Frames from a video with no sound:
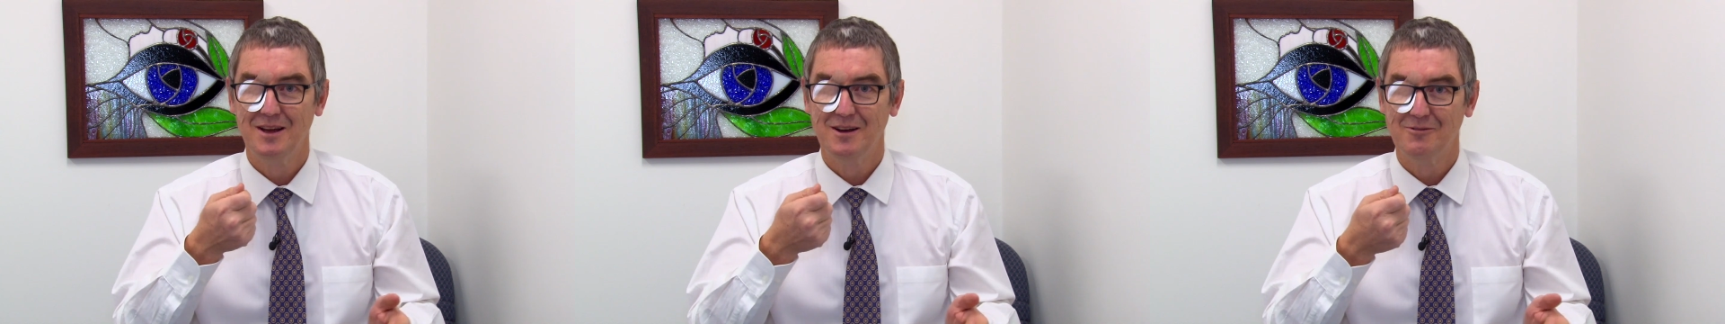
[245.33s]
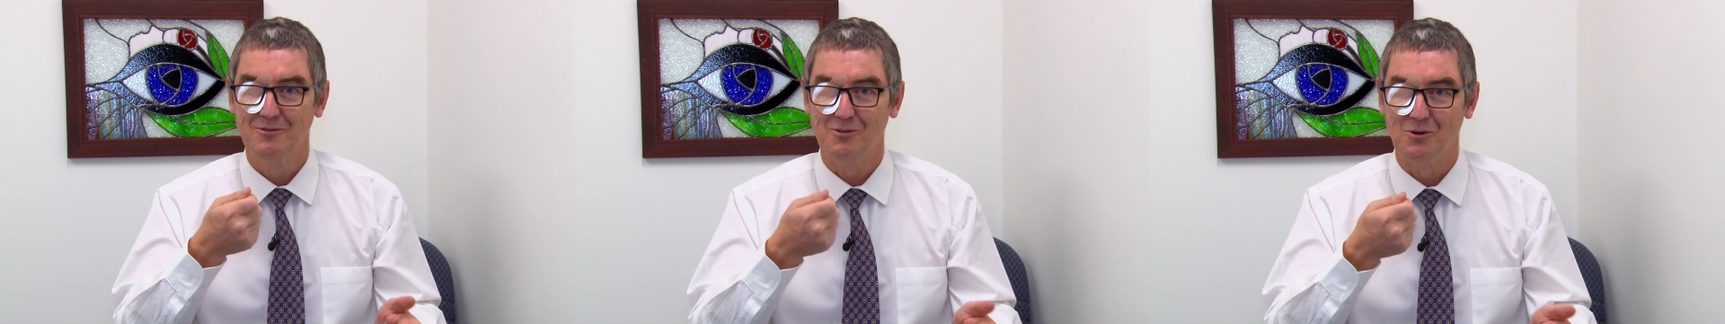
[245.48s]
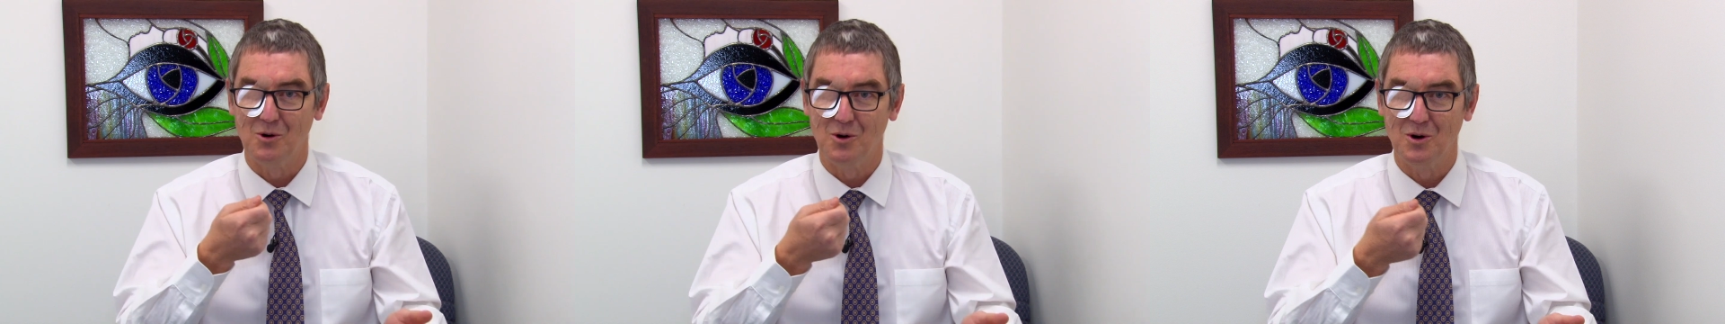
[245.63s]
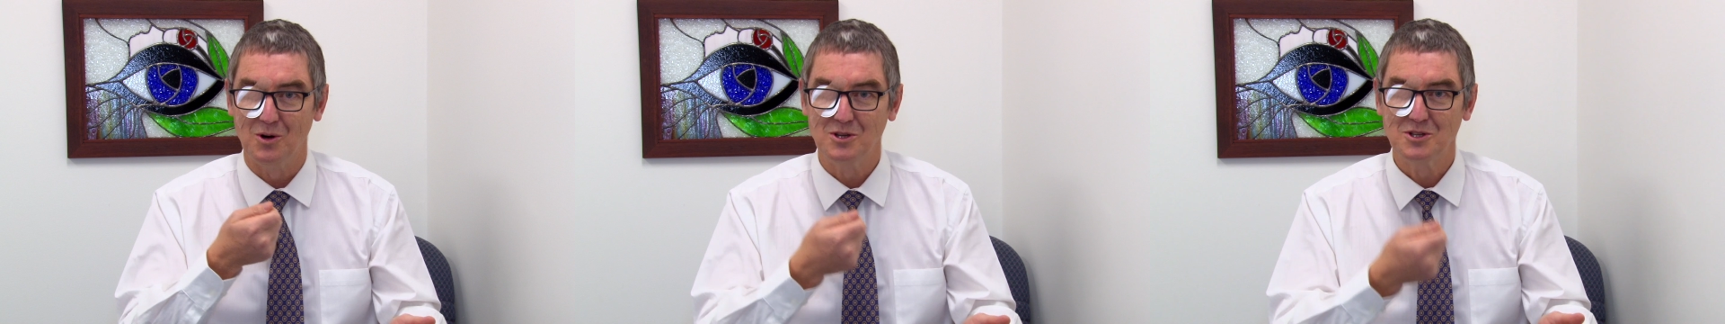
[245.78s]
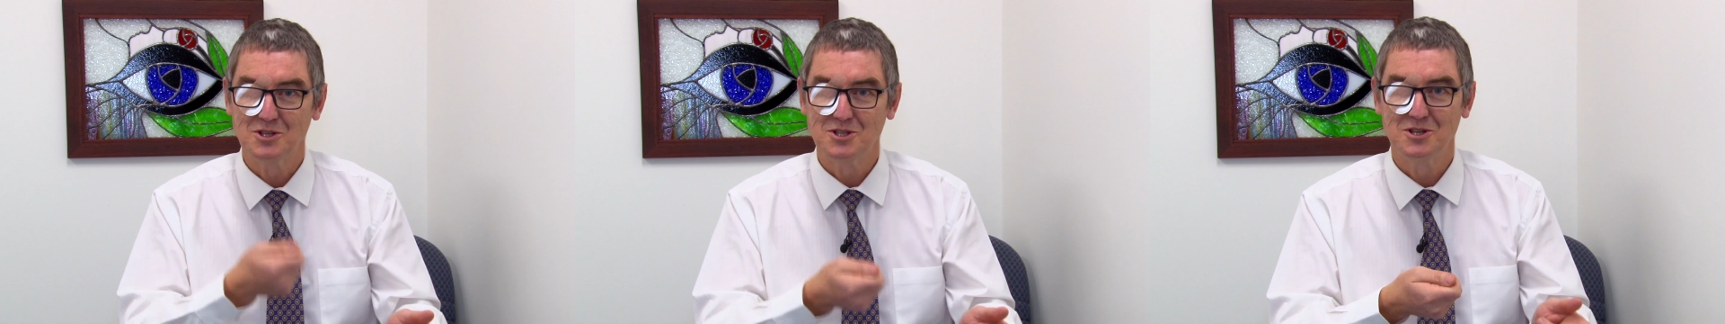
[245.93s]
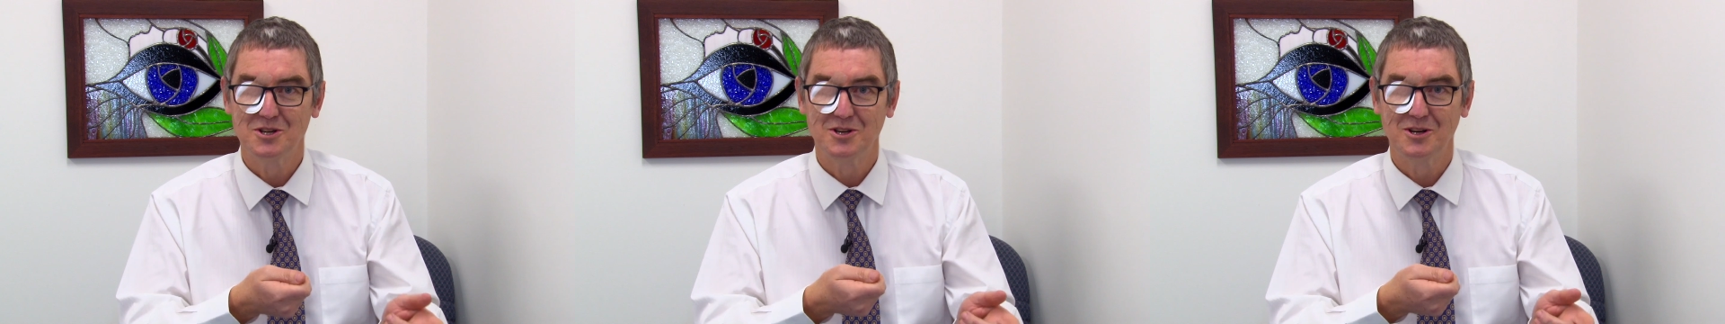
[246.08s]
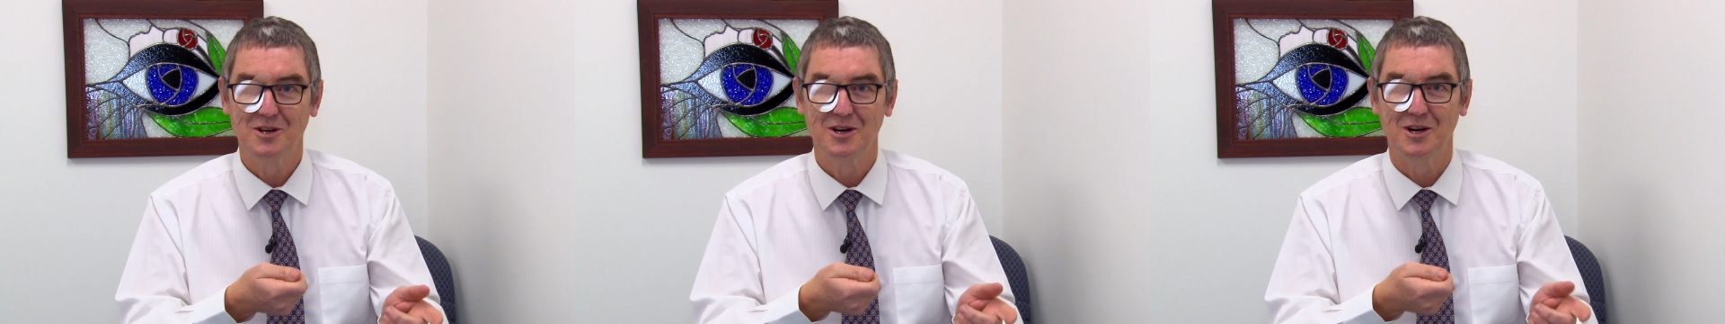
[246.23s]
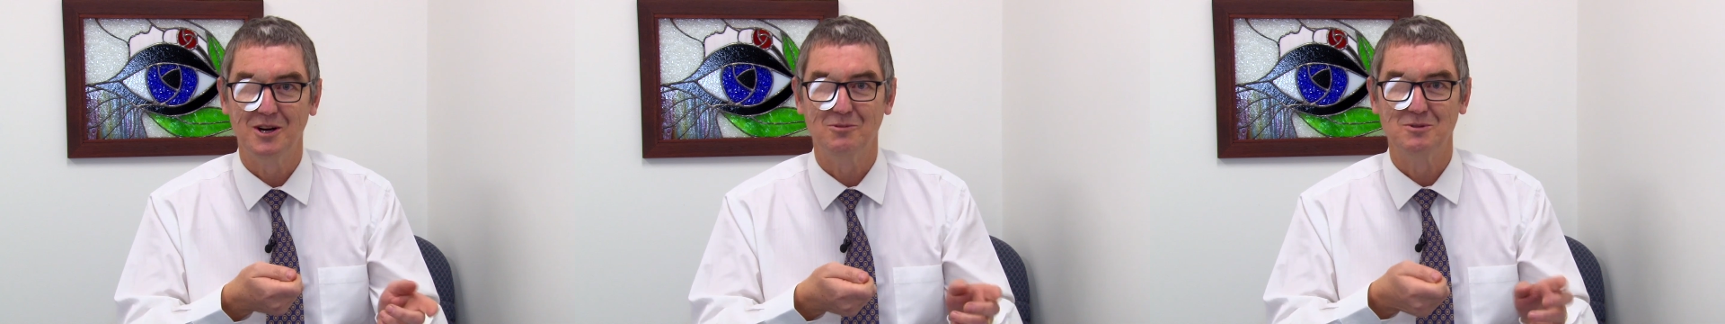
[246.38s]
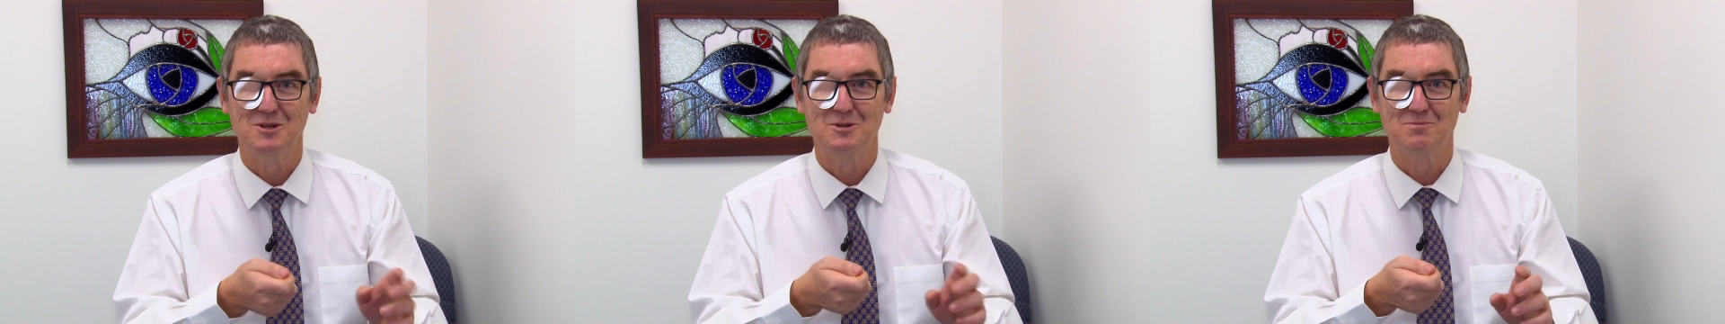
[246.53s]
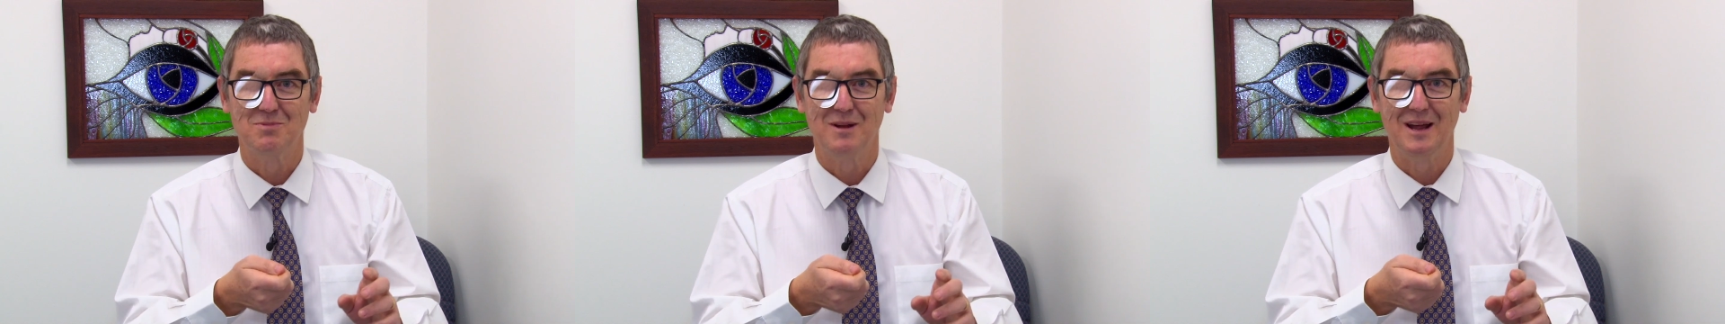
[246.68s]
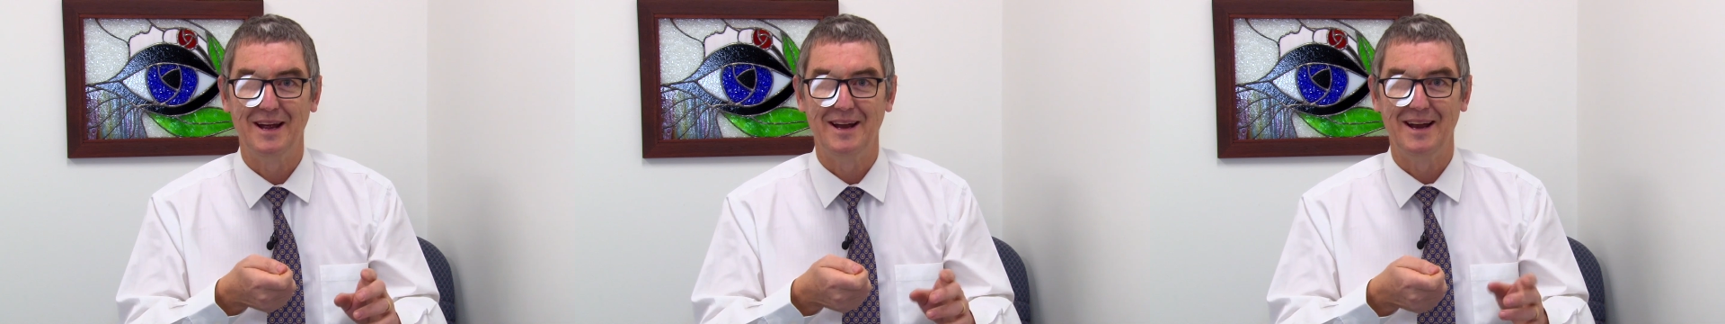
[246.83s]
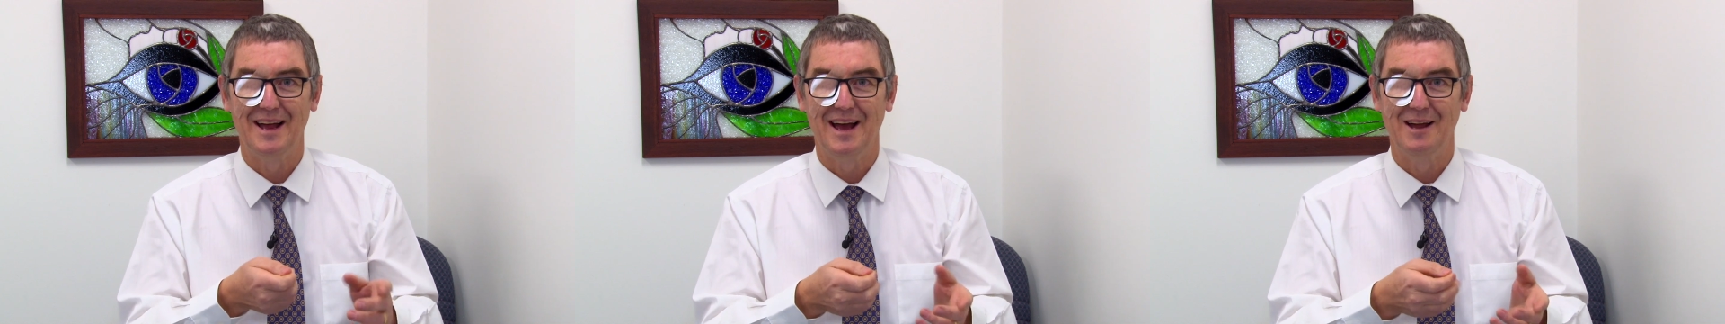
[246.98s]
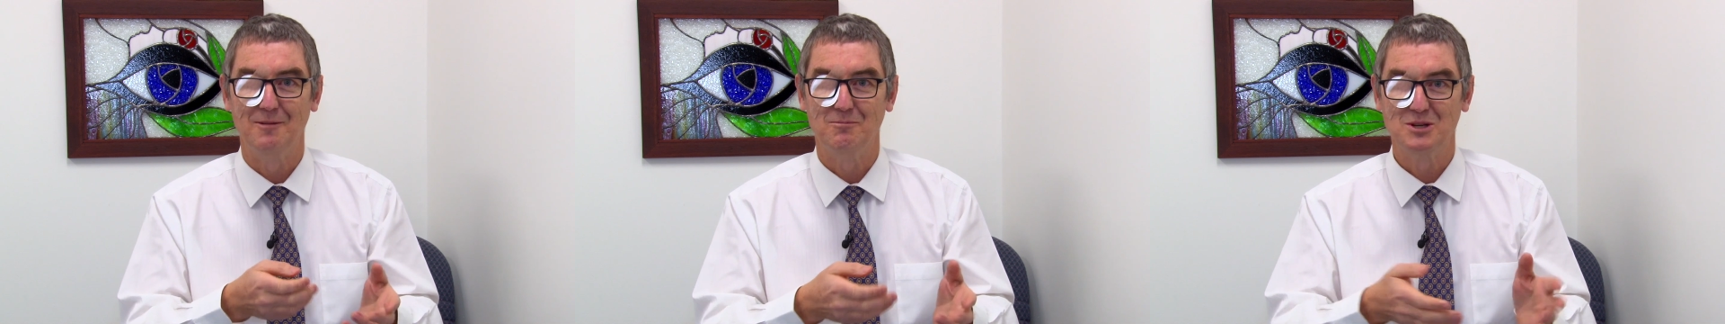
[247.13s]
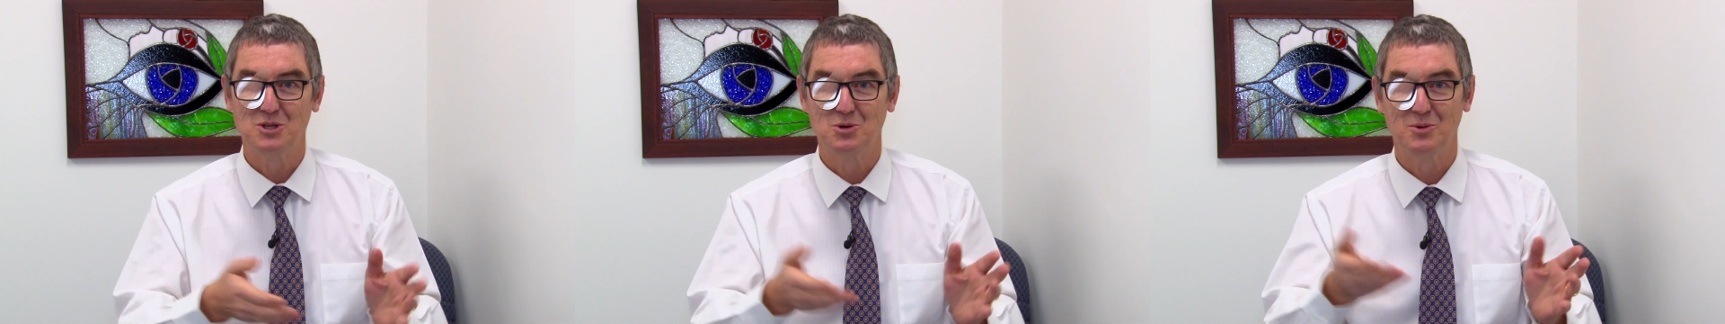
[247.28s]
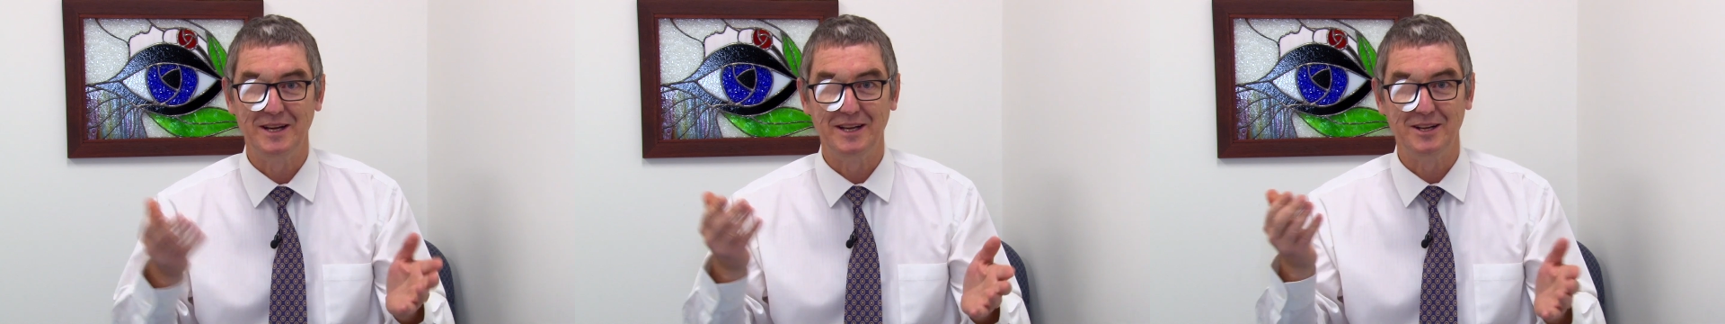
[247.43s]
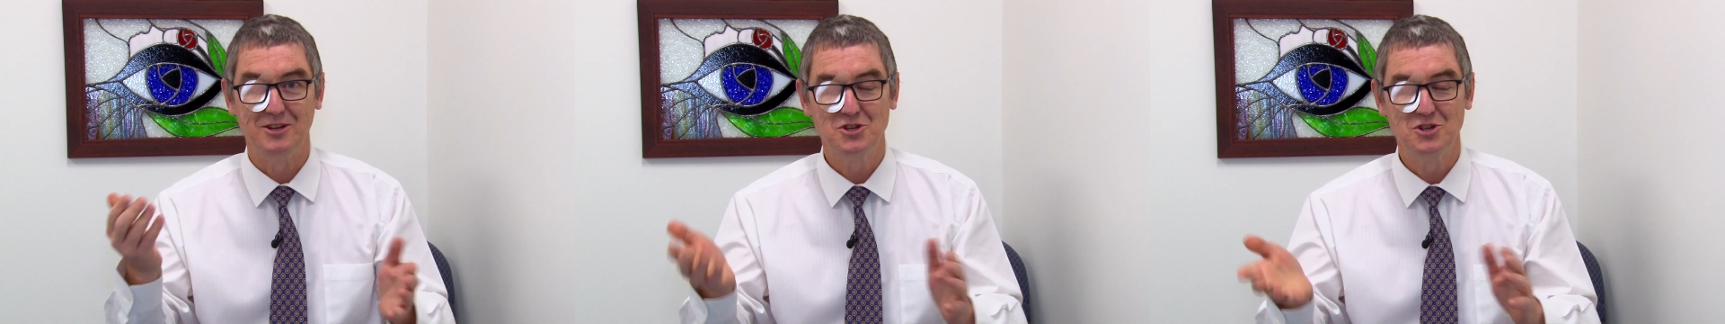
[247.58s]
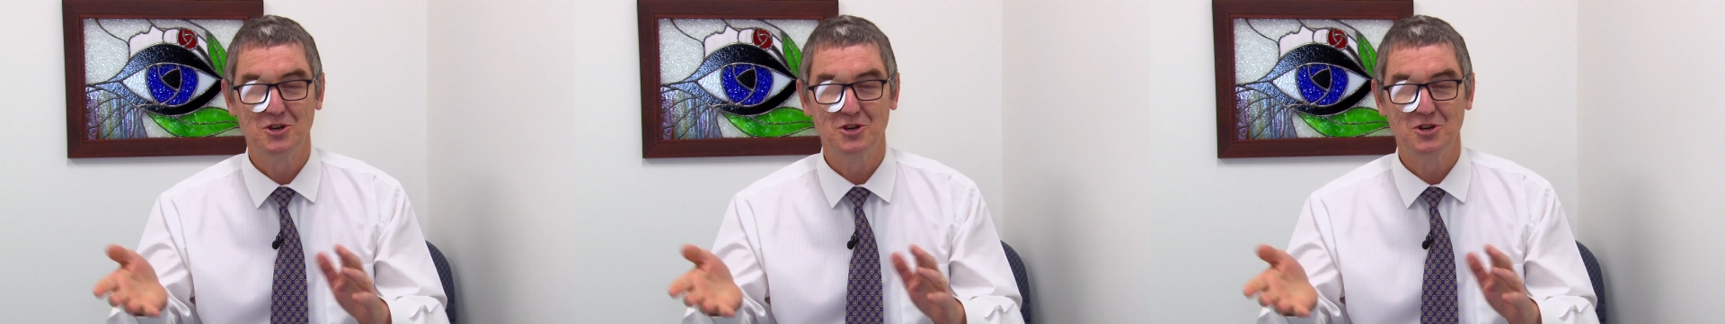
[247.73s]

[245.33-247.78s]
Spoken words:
for snooker was played out between